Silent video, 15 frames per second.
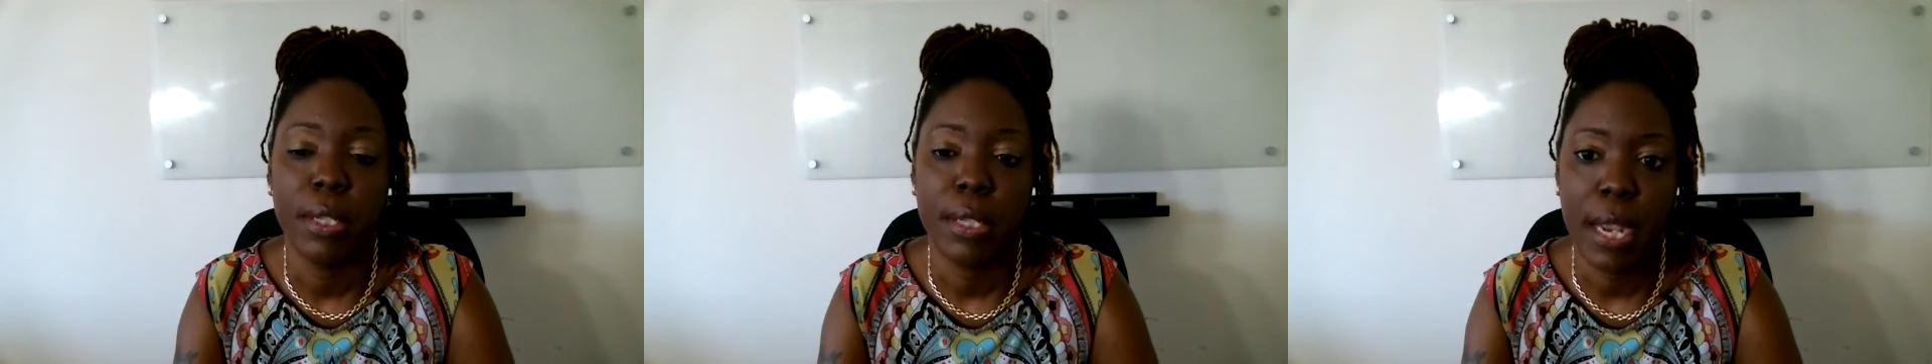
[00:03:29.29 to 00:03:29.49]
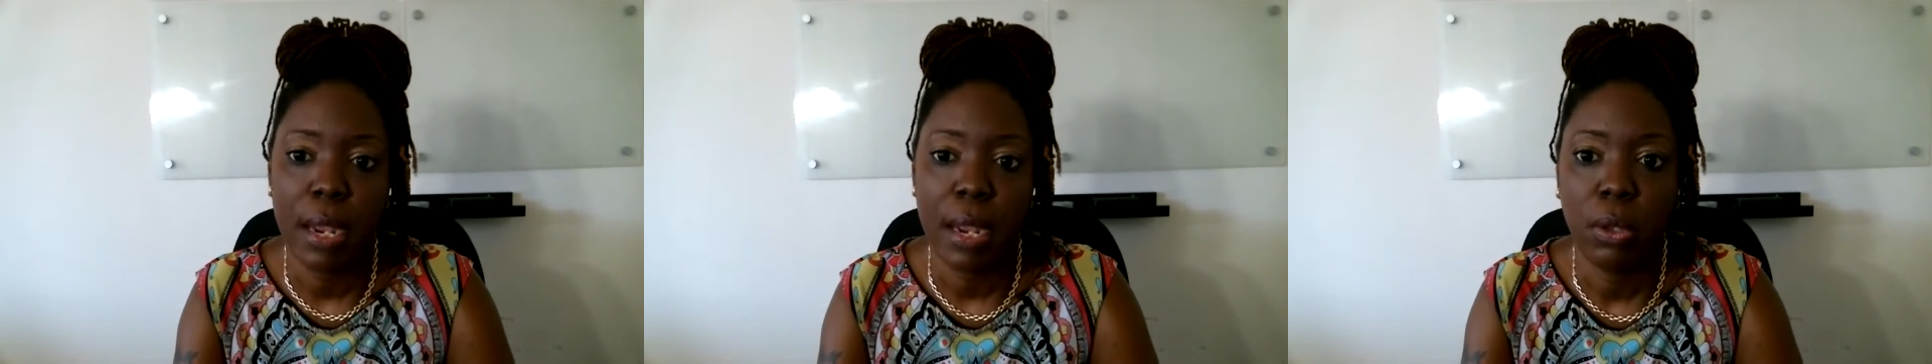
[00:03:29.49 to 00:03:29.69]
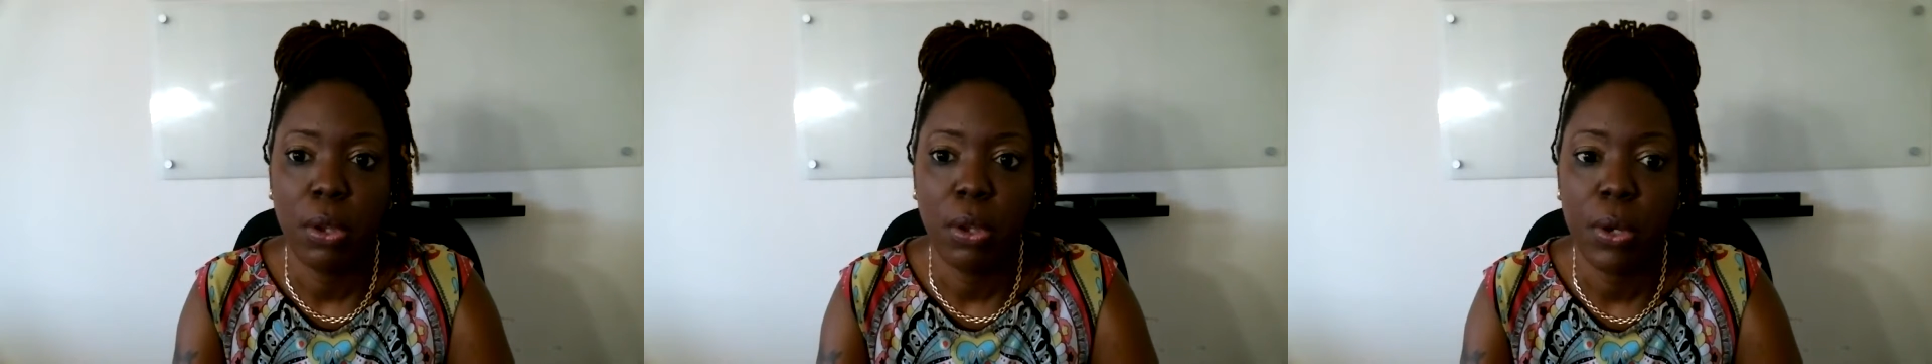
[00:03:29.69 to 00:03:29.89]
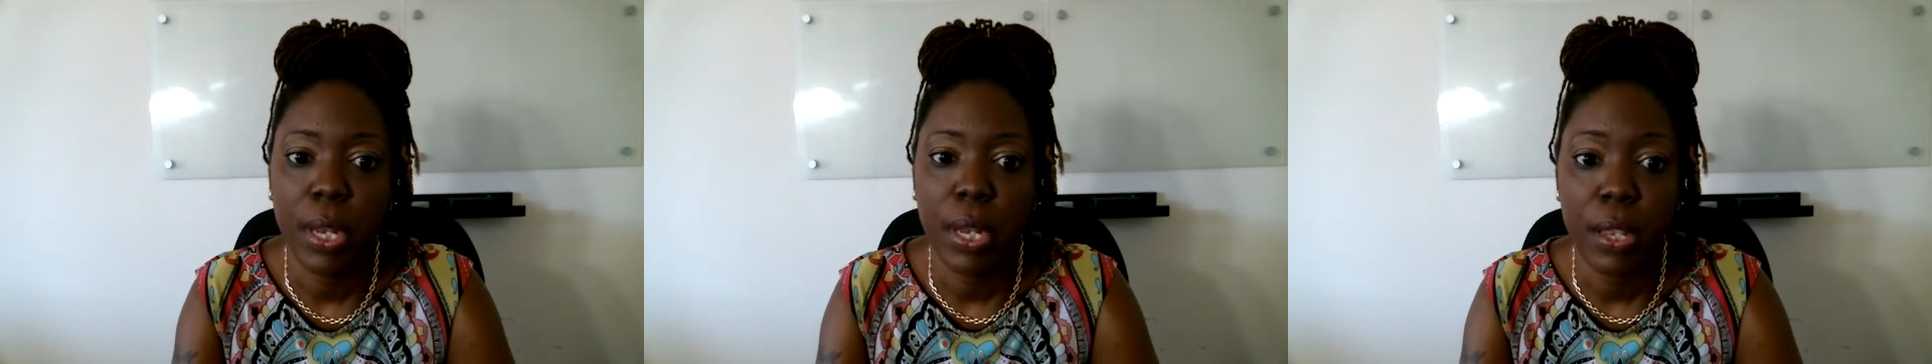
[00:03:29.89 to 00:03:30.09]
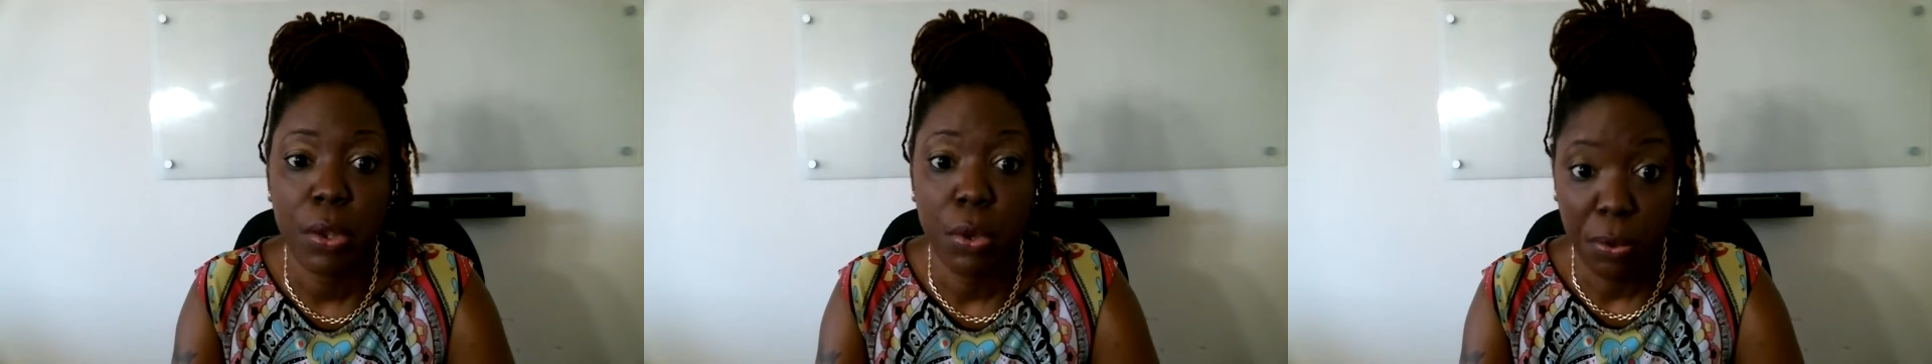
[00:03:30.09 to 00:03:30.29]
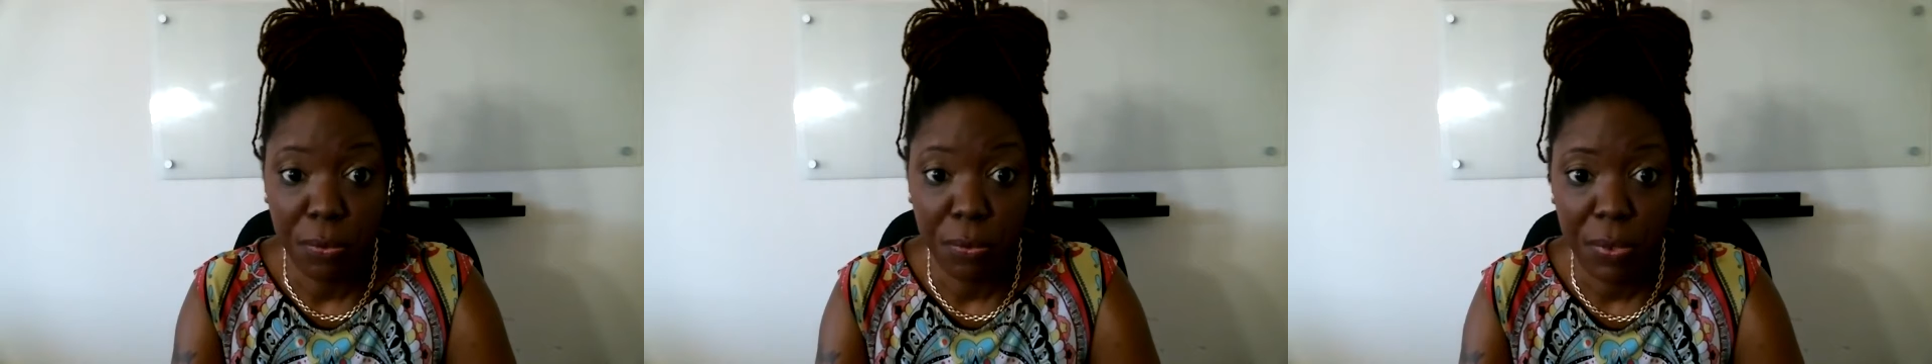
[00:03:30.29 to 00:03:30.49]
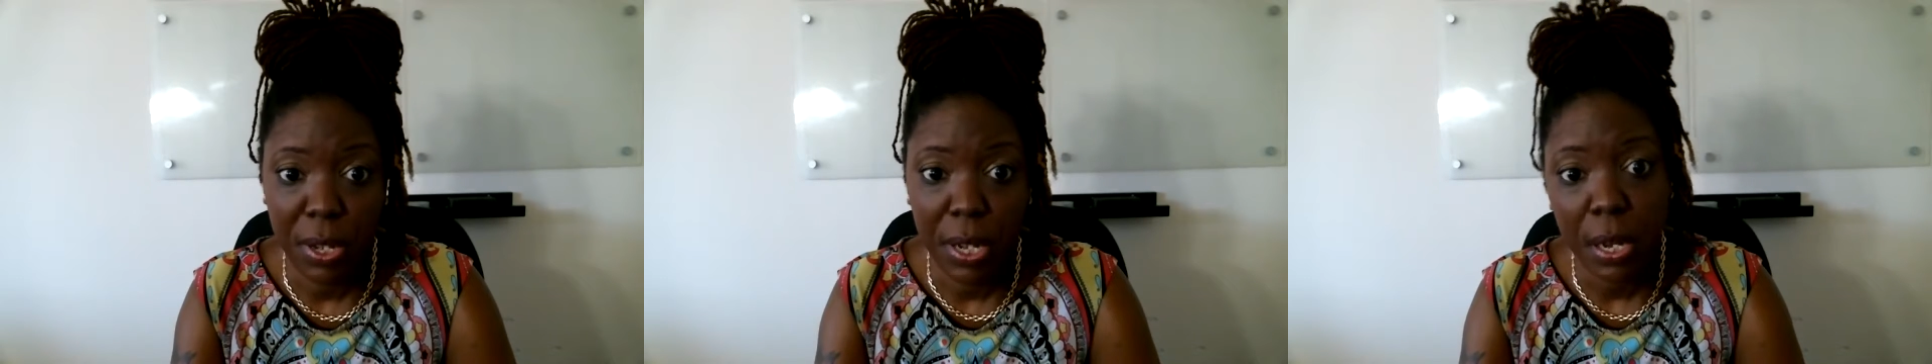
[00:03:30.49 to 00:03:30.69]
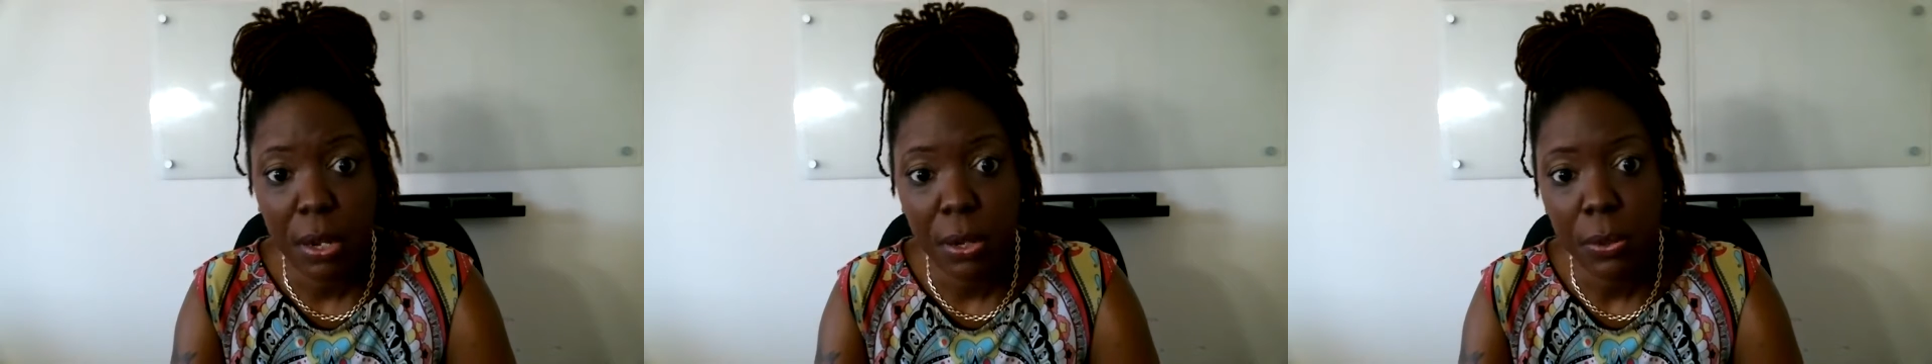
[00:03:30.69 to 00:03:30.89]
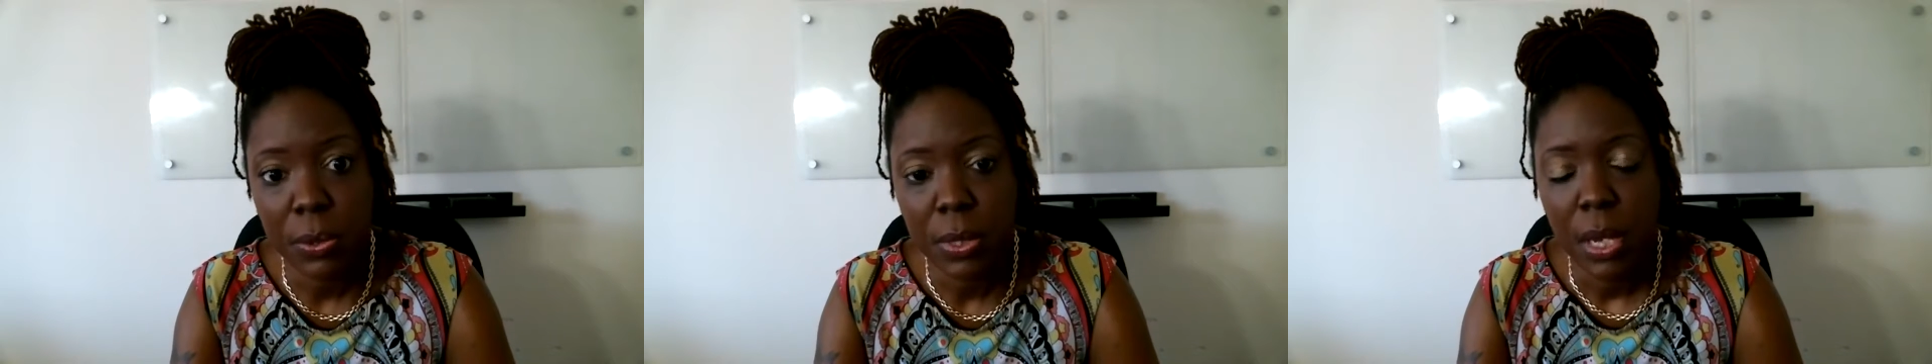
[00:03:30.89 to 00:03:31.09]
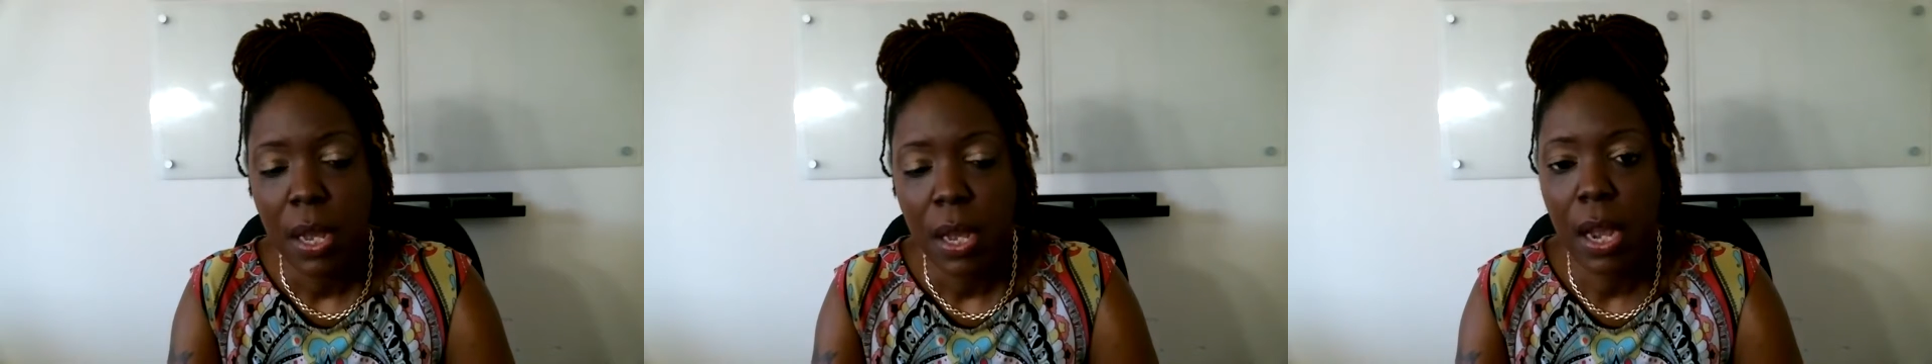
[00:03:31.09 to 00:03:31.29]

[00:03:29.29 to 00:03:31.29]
downloading your videos